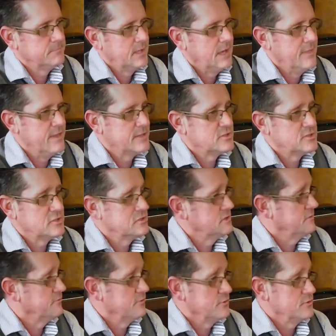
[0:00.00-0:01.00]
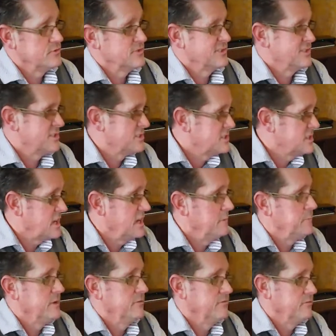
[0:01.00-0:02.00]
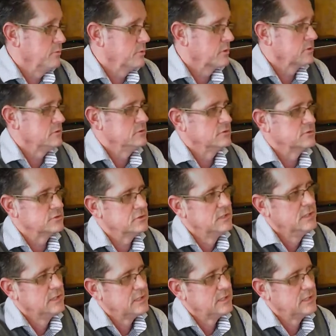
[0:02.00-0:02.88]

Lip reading: And that's just the first step of foreclosure.